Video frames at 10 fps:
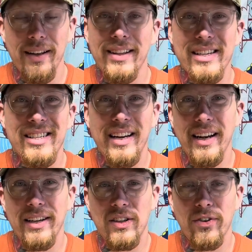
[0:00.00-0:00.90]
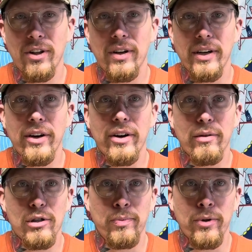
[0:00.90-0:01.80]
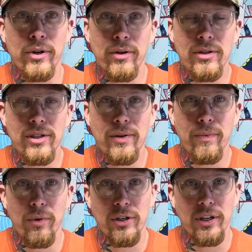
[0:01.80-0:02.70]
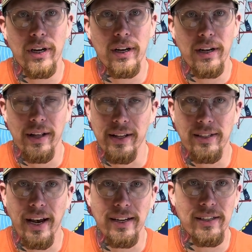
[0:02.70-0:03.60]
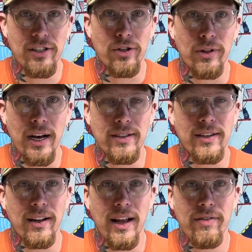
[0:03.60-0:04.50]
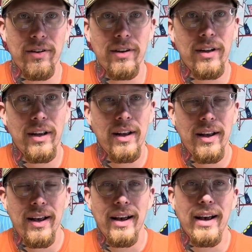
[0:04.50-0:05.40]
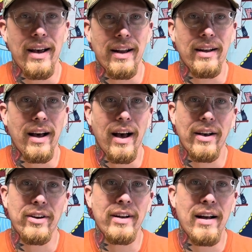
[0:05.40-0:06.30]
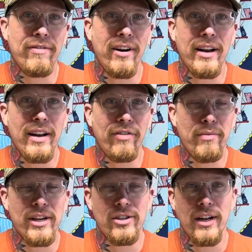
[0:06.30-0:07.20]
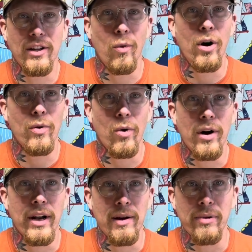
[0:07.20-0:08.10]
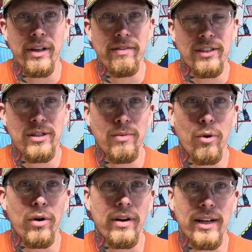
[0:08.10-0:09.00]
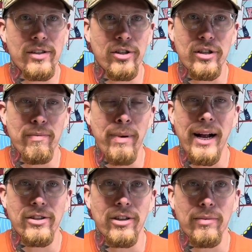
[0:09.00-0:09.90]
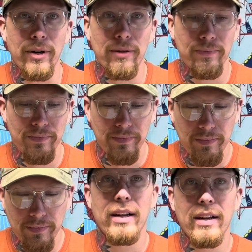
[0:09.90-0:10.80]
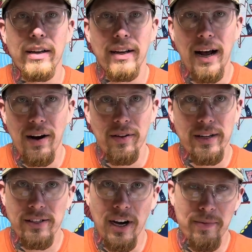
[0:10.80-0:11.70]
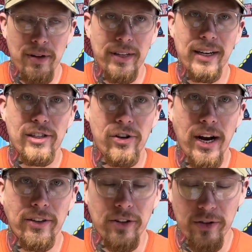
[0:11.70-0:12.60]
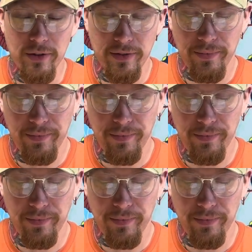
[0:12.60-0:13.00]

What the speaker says: The C is for the year it was produced, which in this case is 2011. And I could not find any information on the 11. I believe it's more or less just a batch number. Now let's talk about the extractor groove,